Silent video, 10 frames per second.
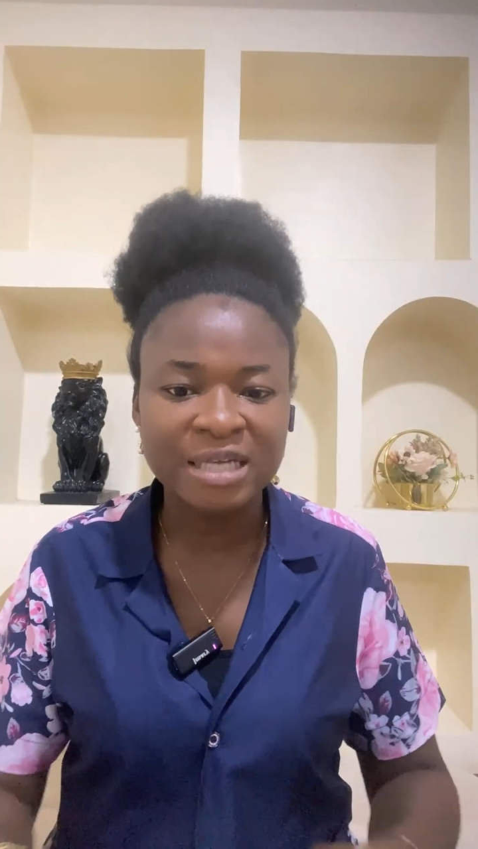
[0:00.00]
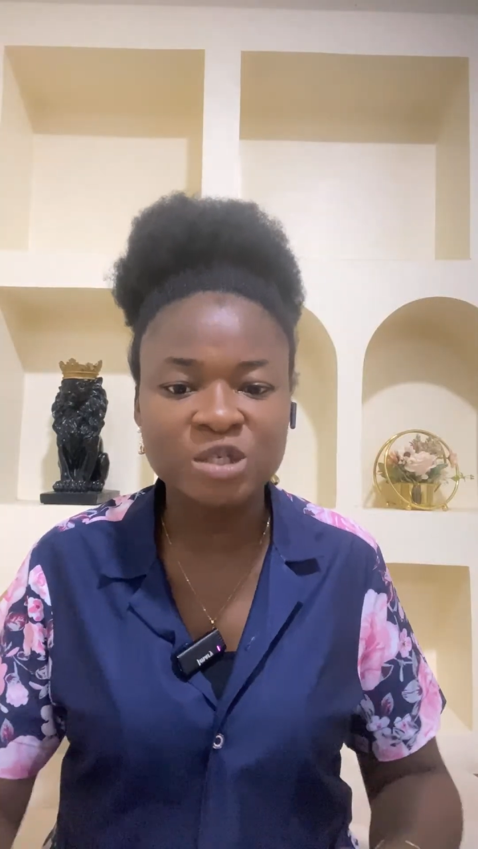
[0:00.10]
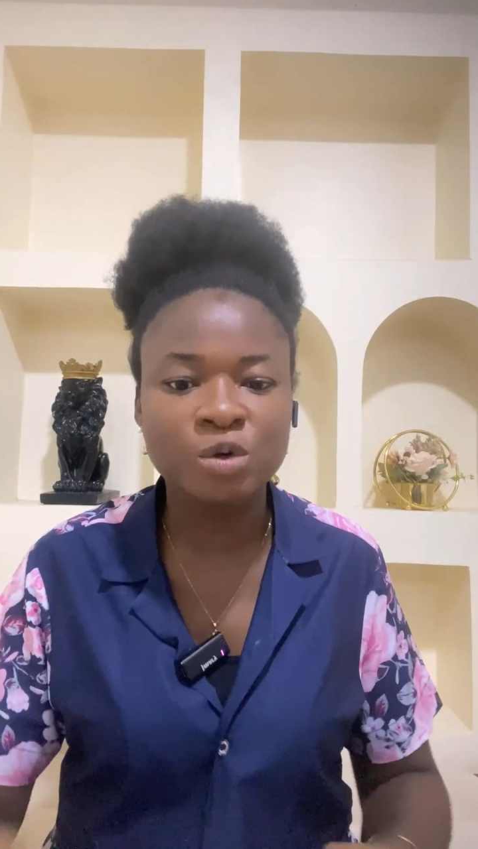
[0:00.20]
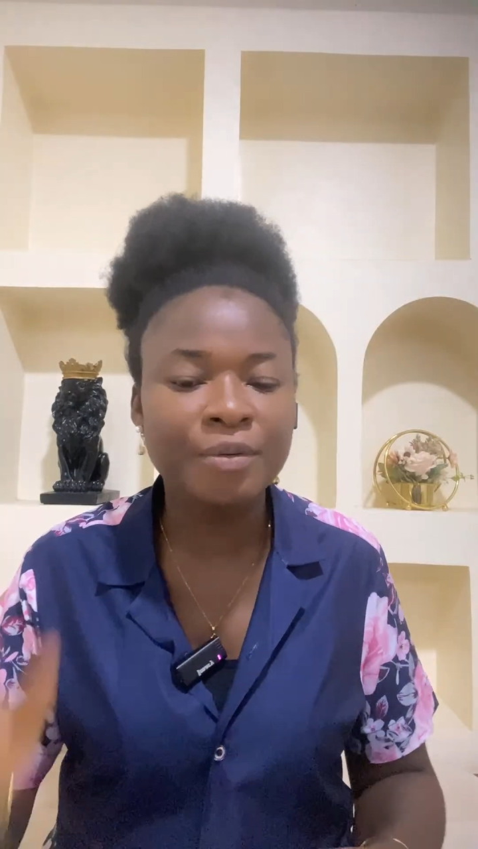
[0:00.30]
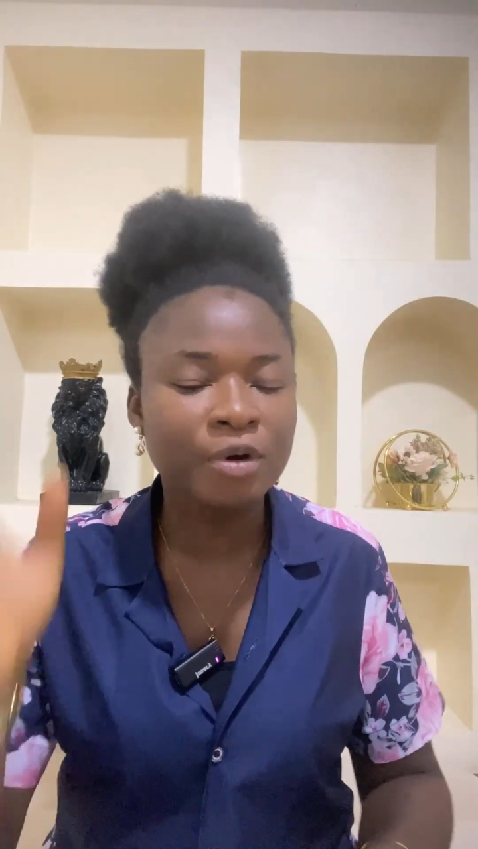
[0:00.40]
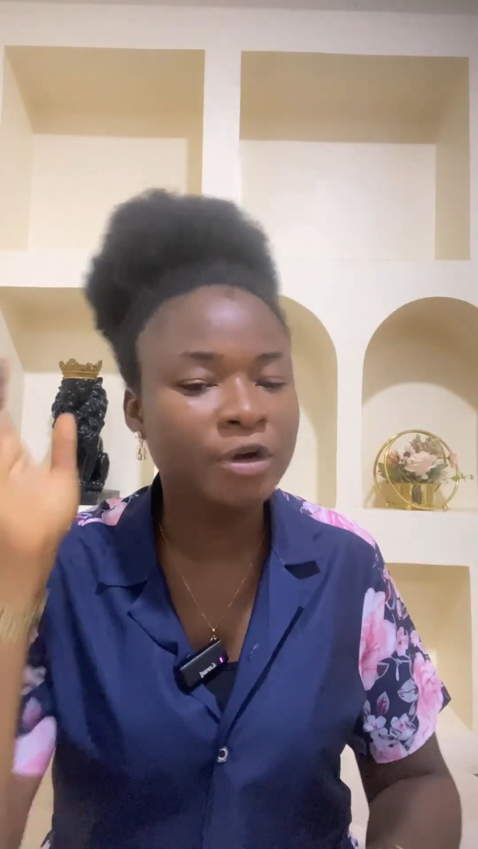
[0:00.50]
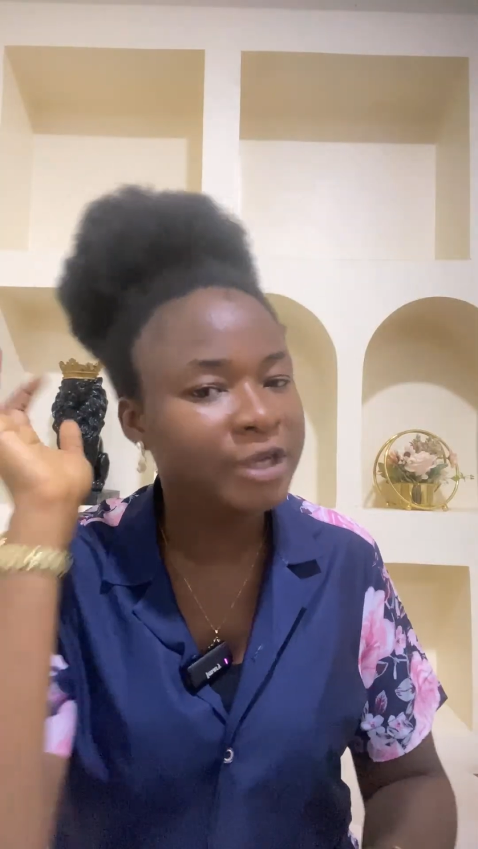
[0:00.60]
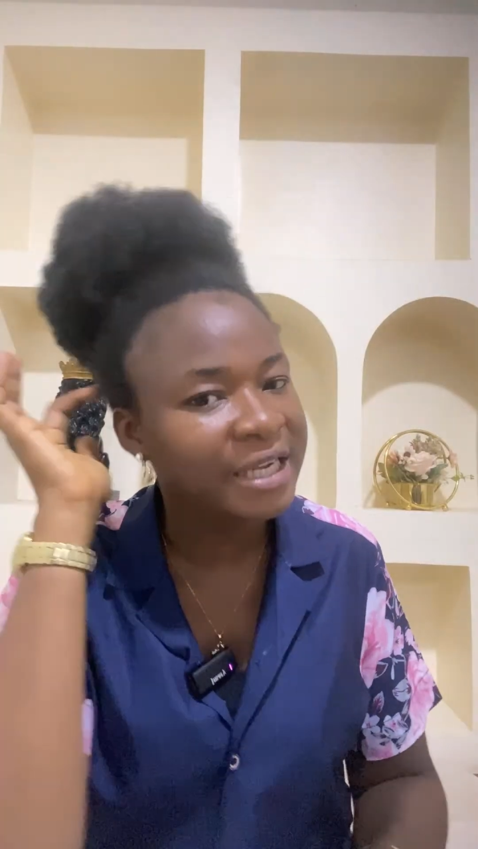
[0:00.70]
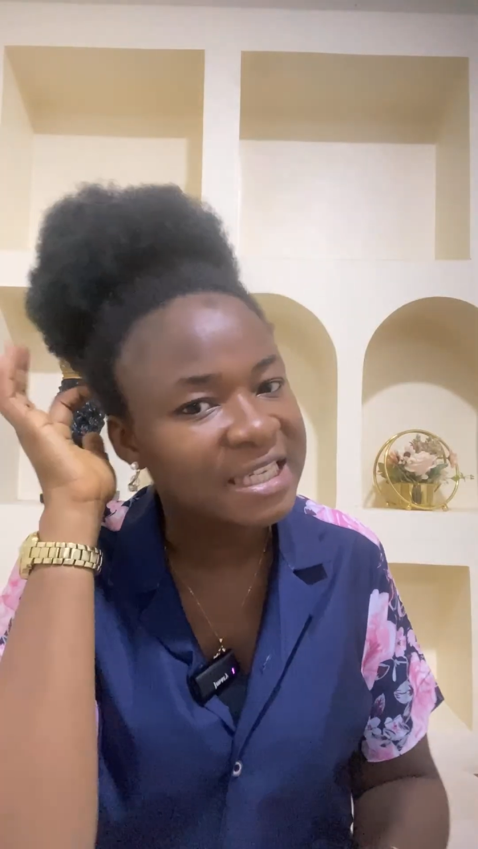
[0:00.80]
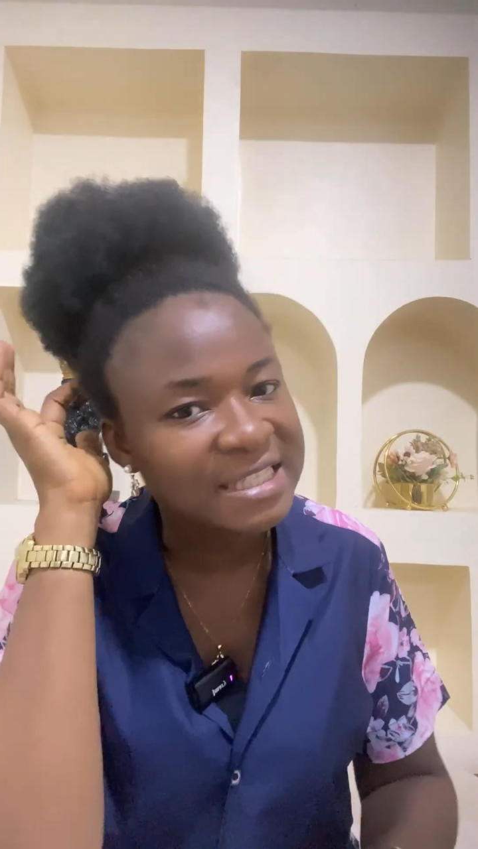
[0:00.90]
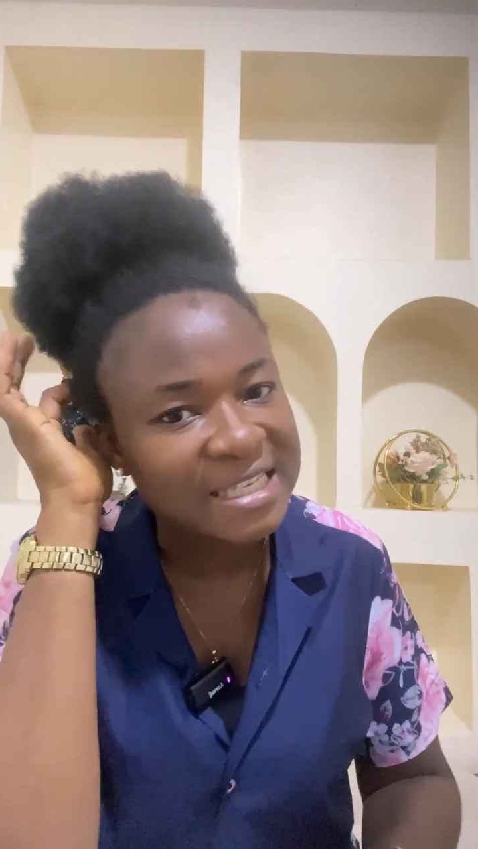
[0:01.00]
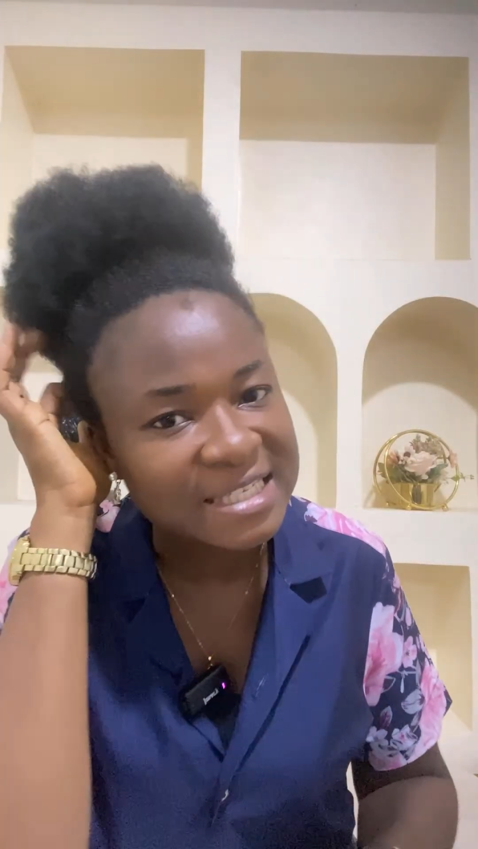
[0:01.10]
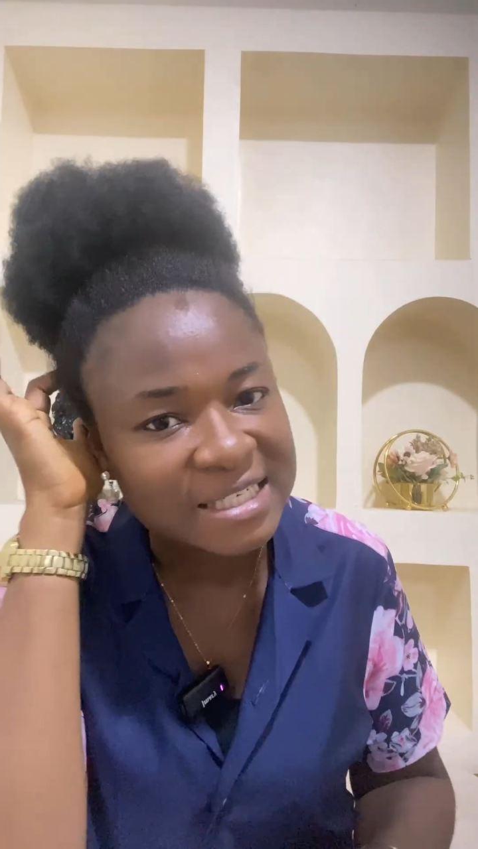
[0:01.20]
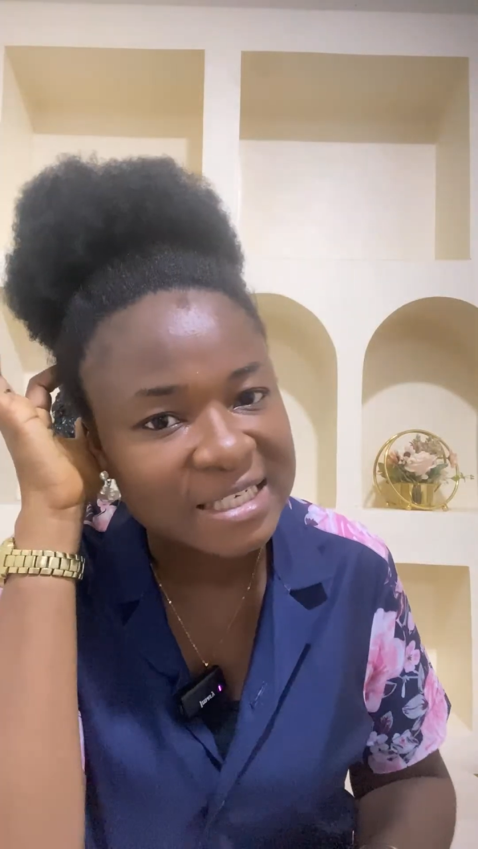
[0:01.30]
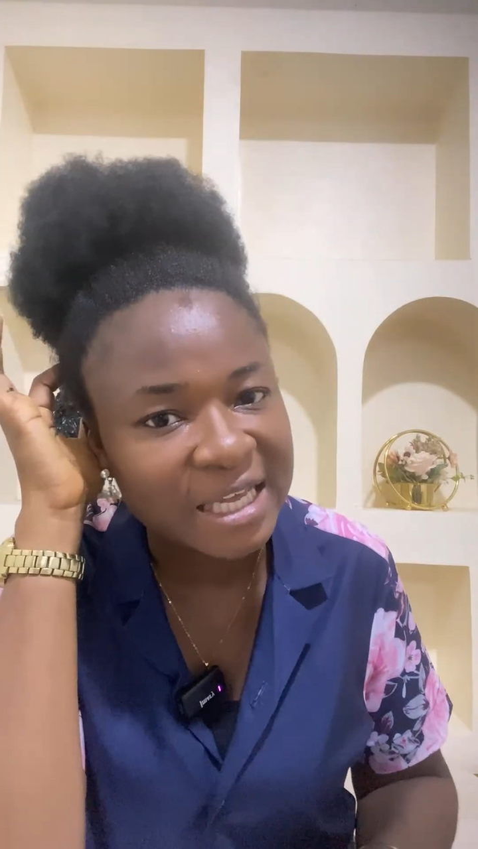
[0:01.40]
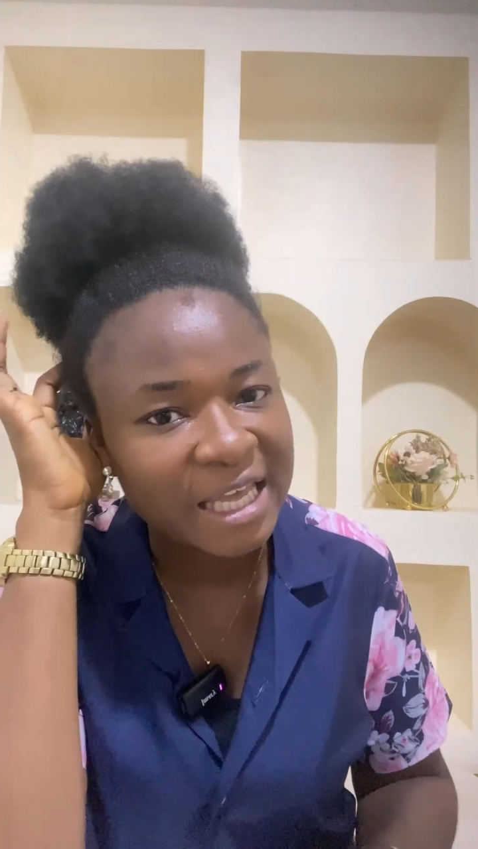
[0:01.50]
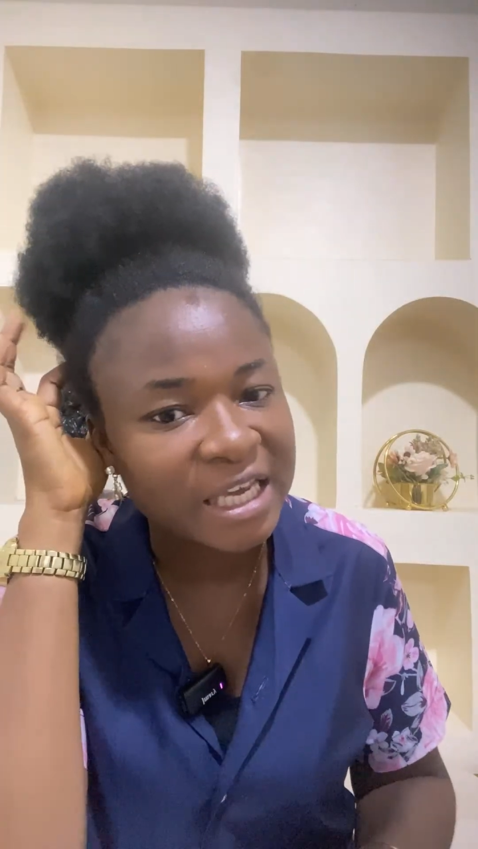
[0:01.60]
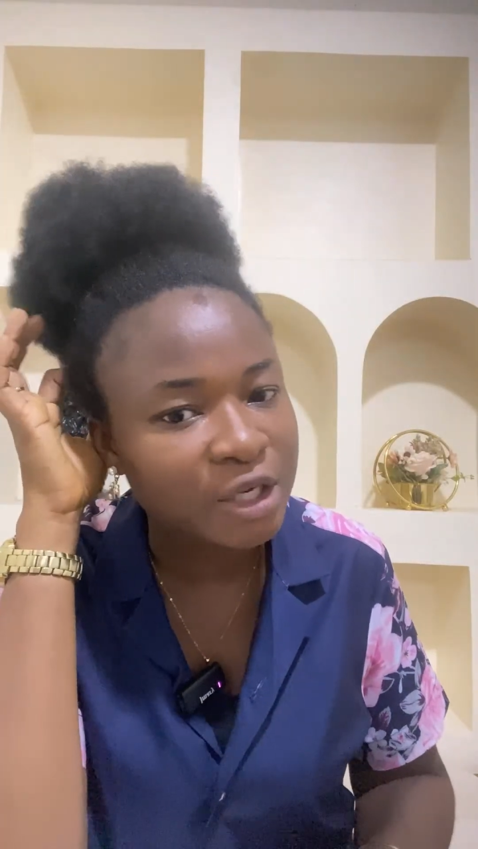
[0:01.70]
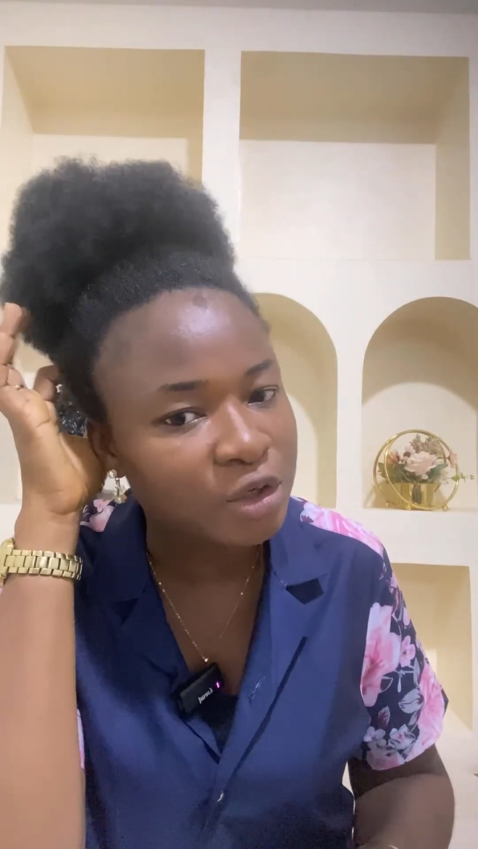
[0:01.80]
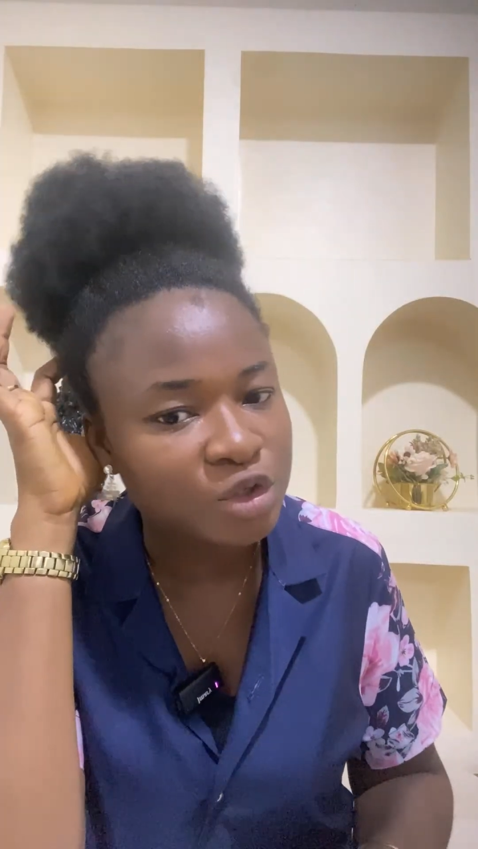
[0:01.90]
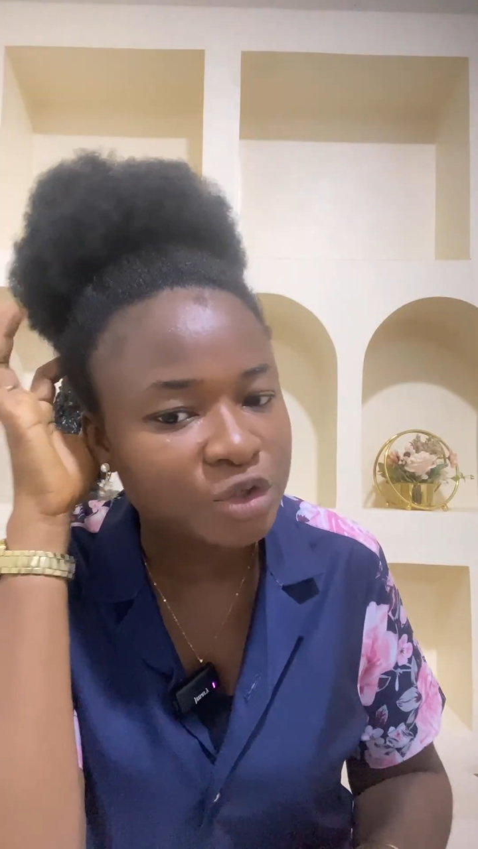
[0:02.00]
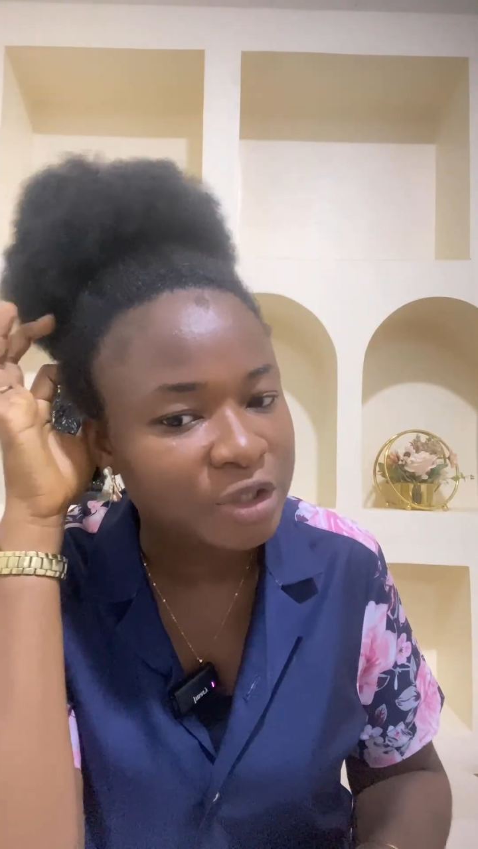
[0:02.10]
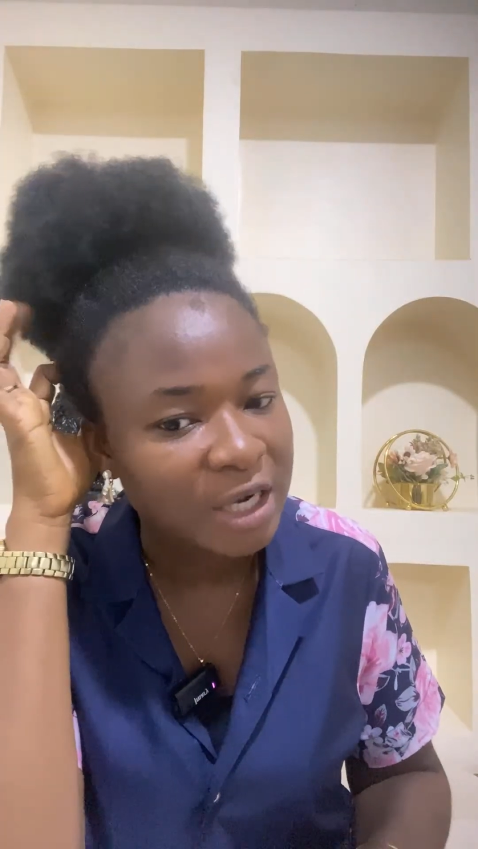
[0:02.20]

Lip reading: That is what we call doneness test in the cake industry.